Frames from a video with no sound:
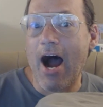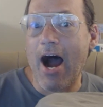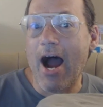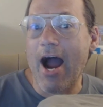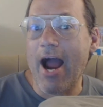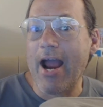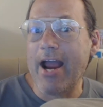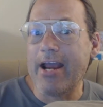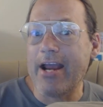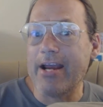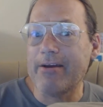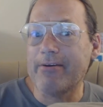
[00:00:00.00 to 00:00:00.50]

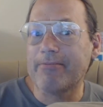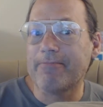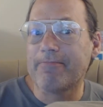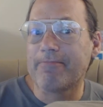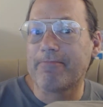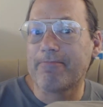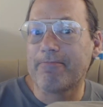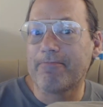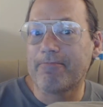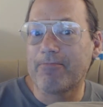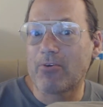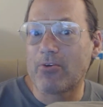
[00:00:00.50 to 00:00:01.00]
I
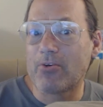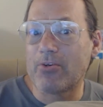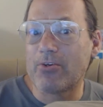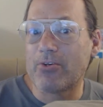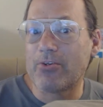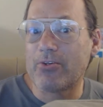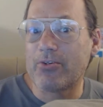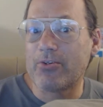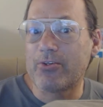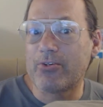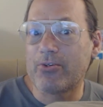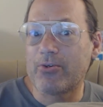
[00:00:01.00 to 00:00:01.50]

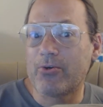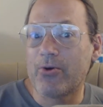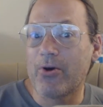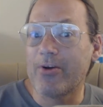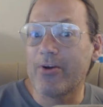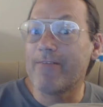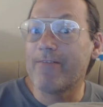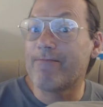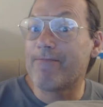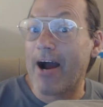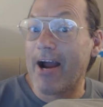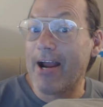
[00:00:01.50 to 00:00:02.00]

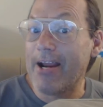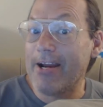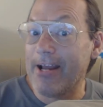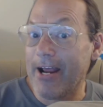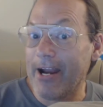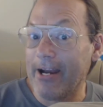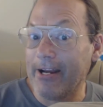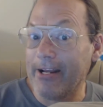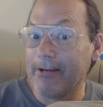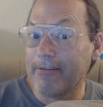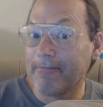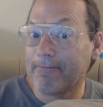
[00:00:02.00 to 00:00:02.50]
couldn't
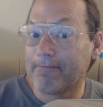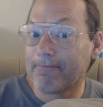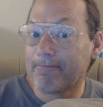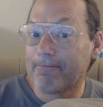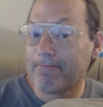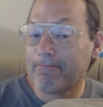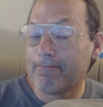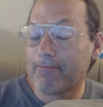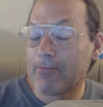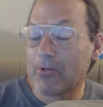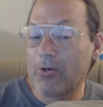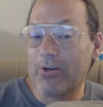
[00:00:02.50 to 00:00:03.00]
find any.
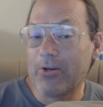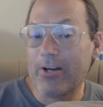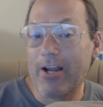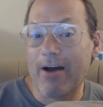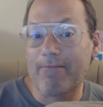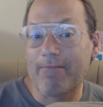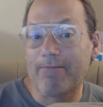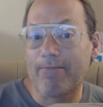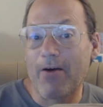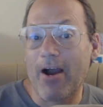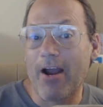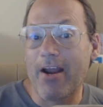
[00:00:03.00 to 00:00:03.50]
Could
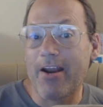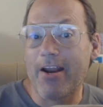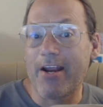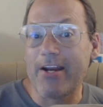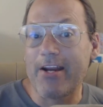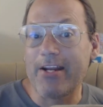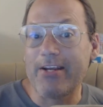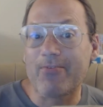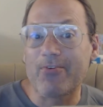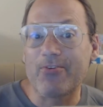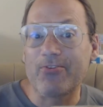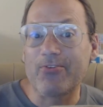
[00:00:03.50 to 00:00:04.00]
not find
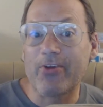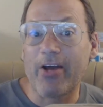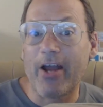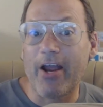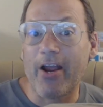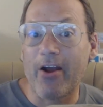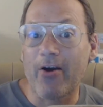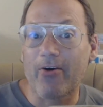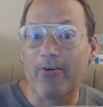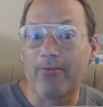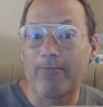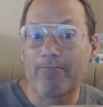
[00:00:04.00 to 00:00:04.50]
any for
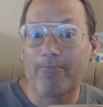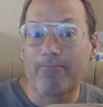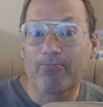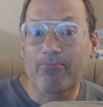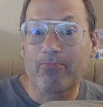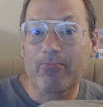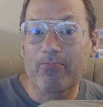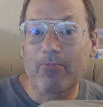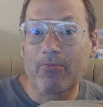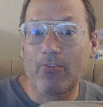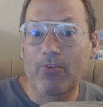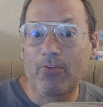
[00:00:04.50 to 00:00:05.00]
sale.
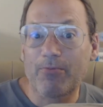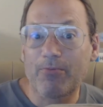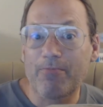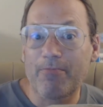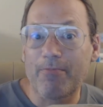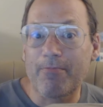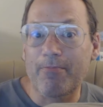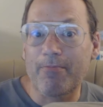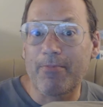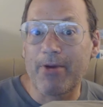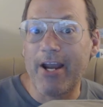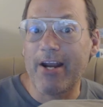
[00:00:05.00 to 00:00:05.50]

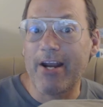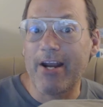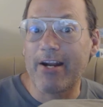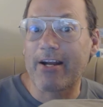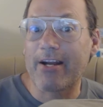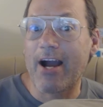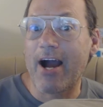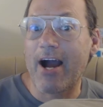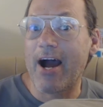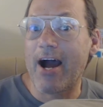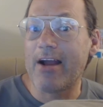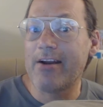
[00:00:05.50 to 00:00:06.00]
Made
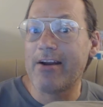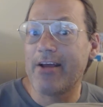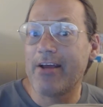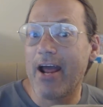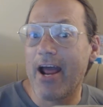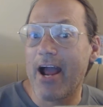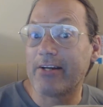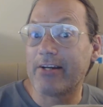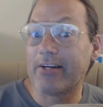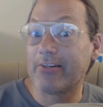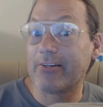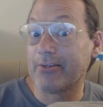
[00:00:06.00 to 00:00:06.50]
a
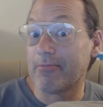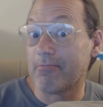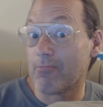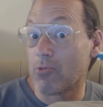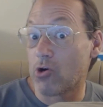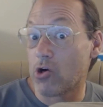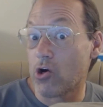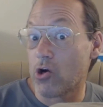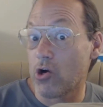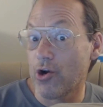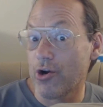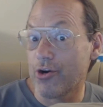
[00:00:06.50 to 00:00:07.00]
contact at
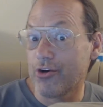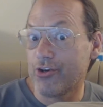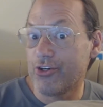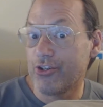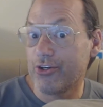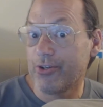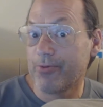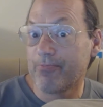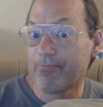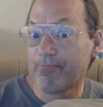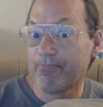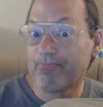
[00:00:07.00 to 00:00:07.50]

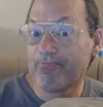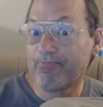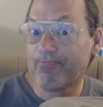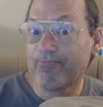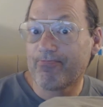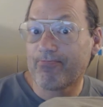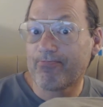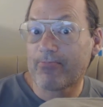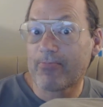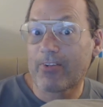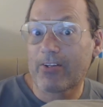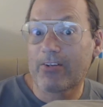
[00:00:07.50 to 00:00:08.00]
Merge.
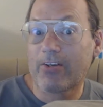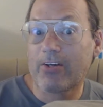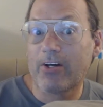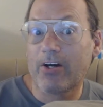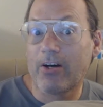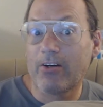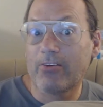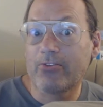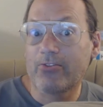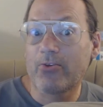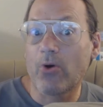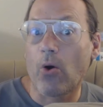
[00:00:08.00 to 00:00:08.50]

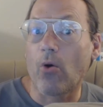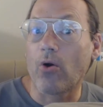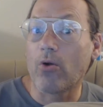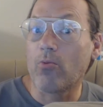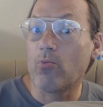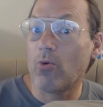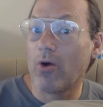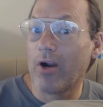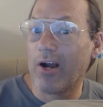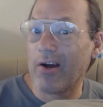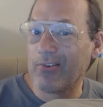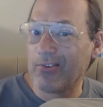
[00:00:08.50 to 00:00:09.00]
Uh,
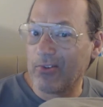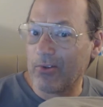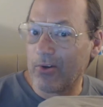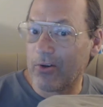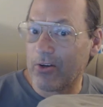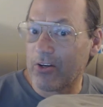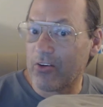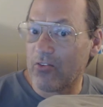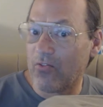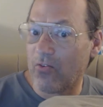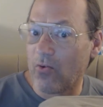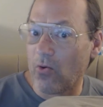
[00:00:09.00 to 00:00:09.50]
told him what I was
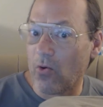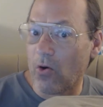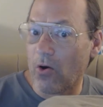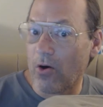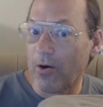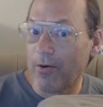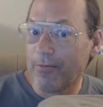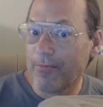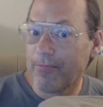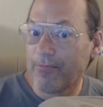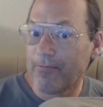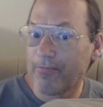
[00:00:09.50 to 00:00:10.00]
looking
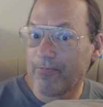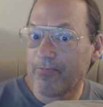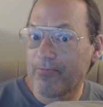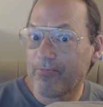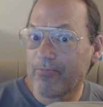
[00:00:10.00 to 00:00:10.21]
for